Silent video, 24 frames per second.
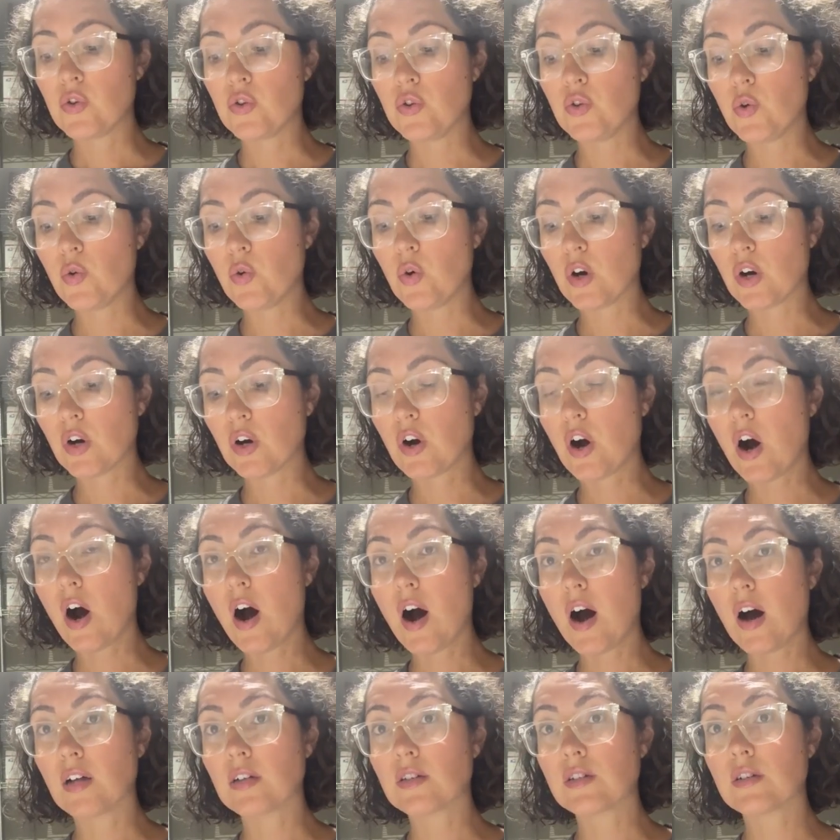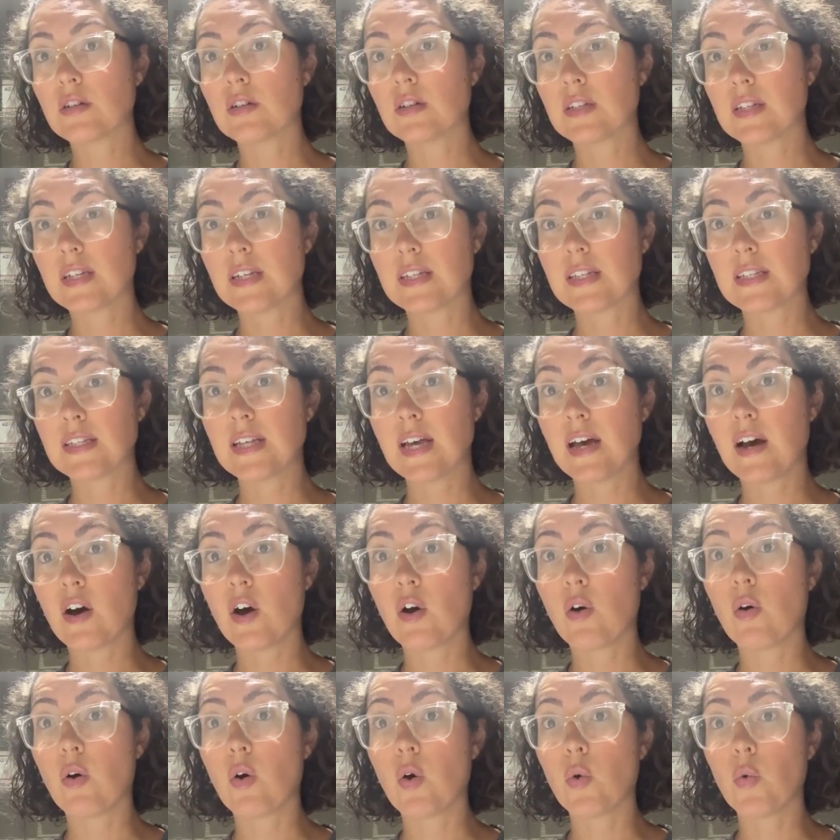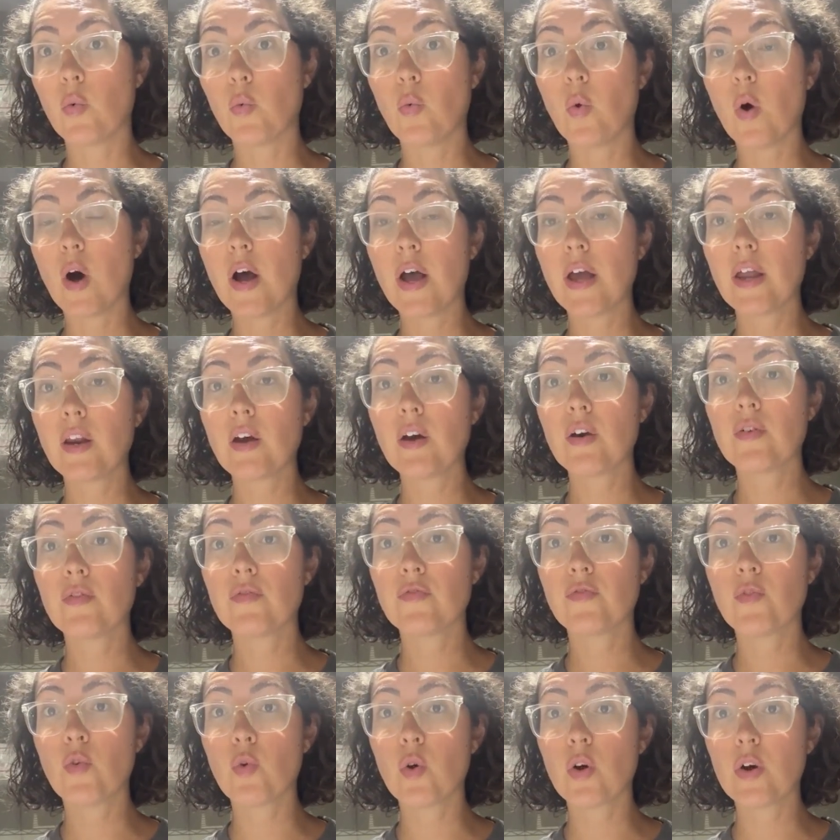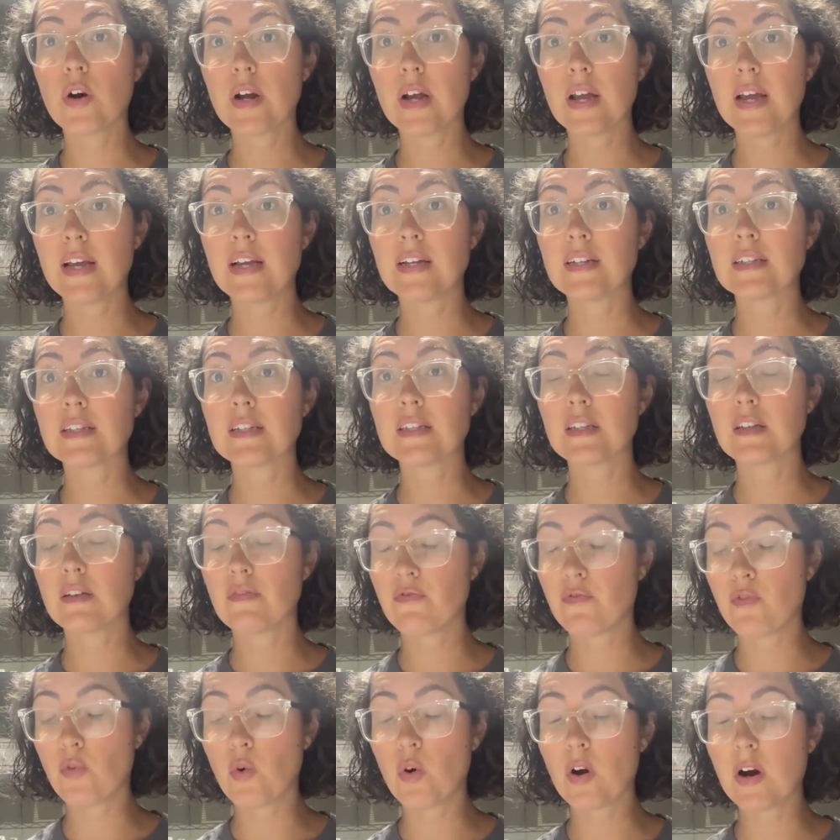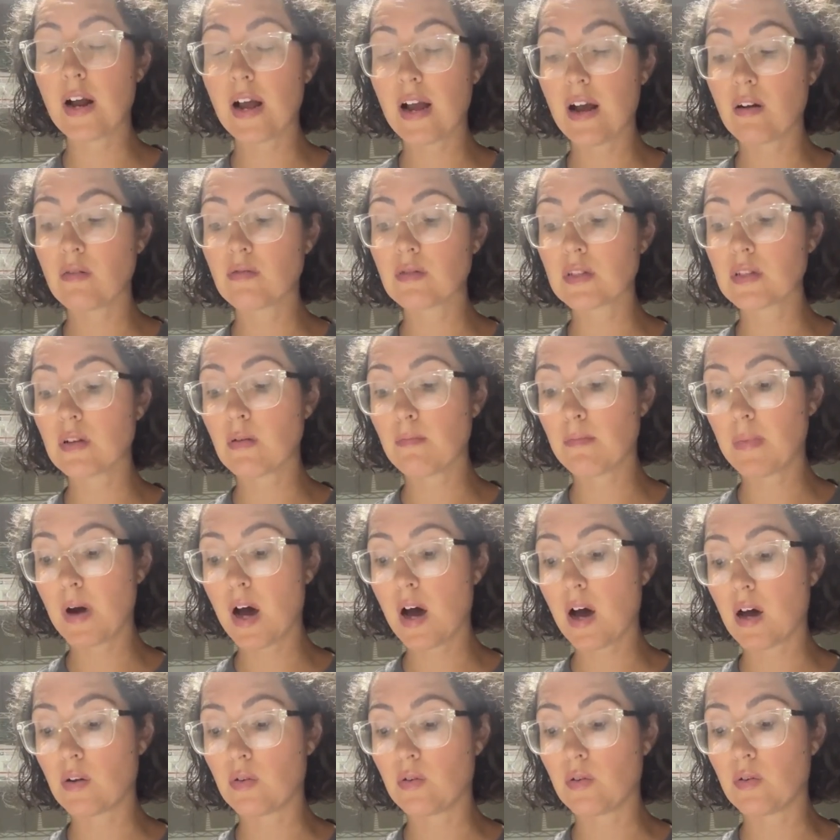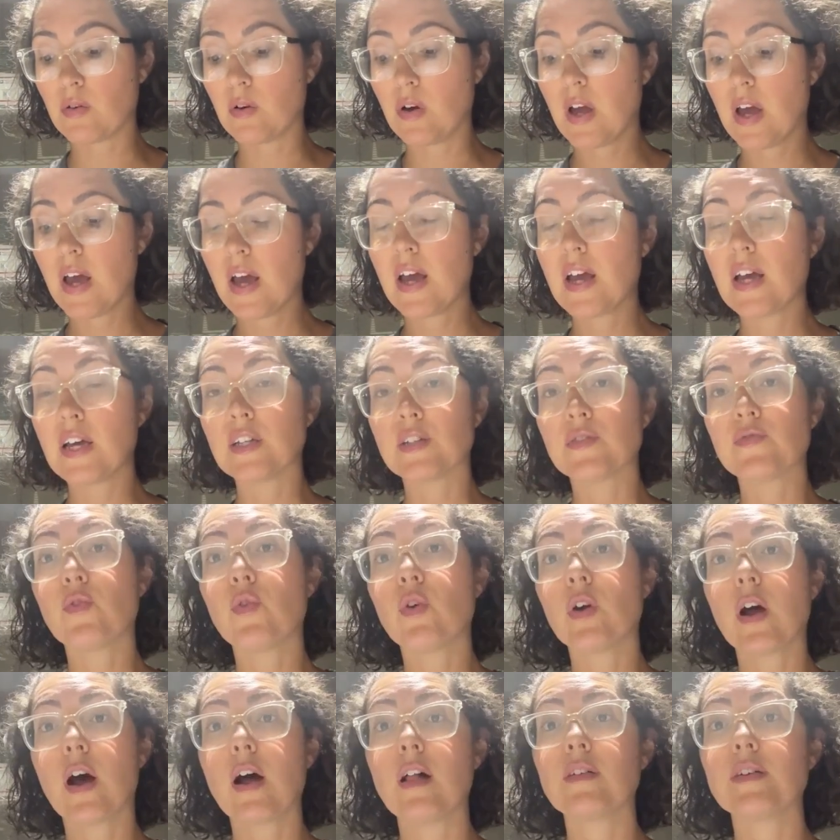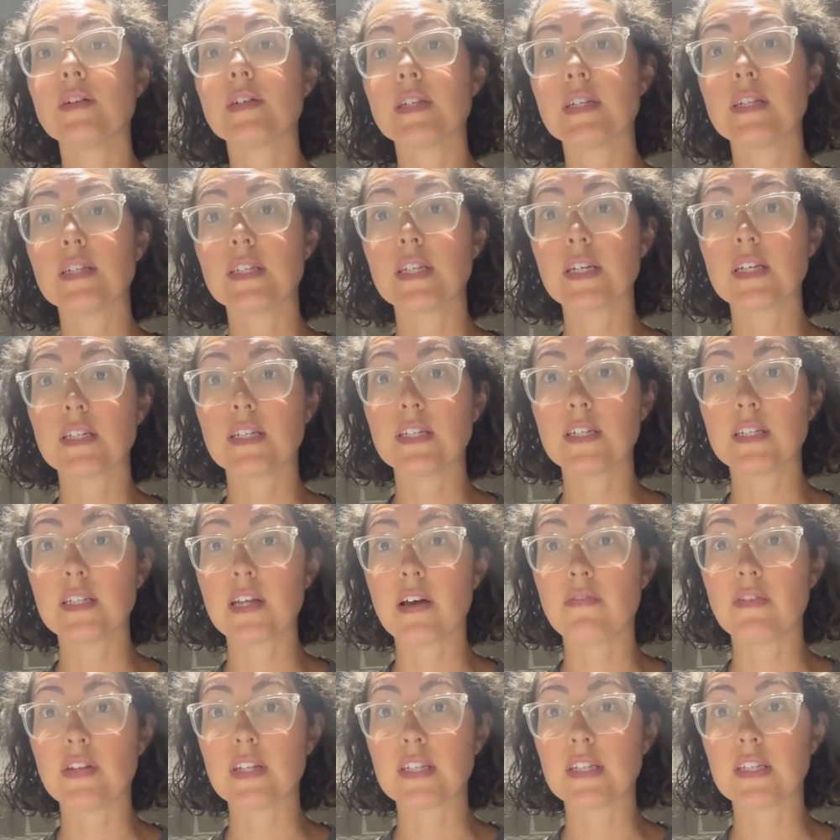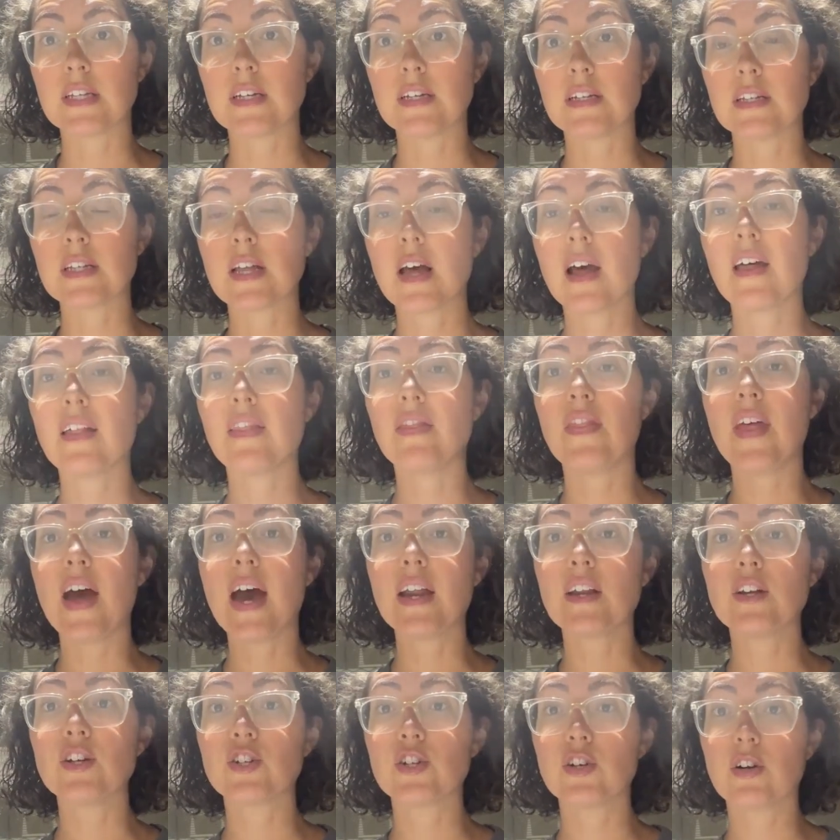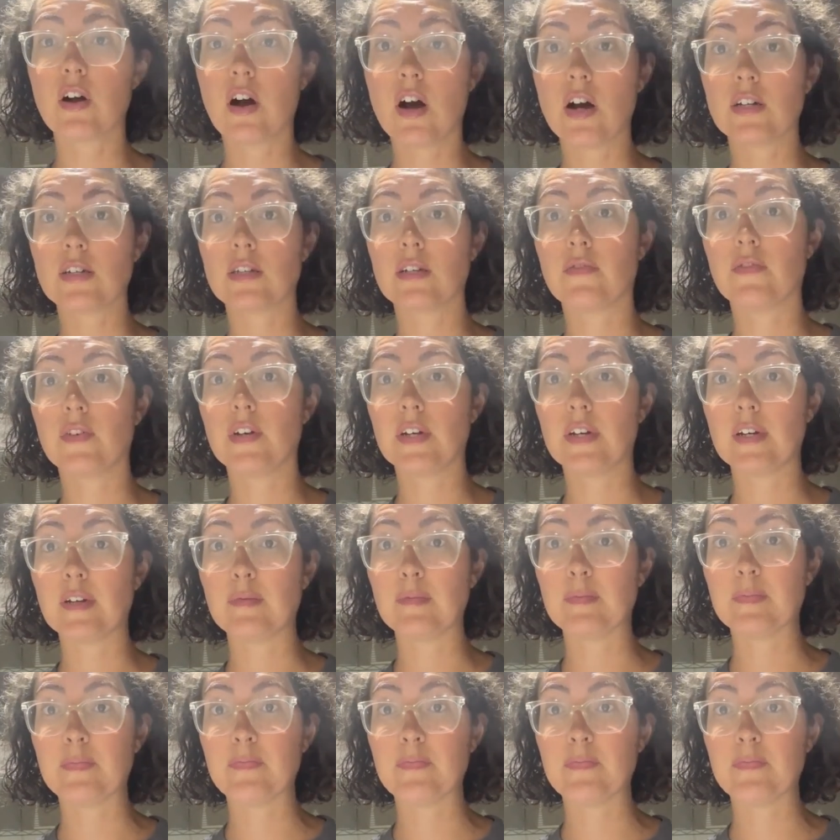your cost to sell one 4-ounce bottle is $4.67. That is your cost of good.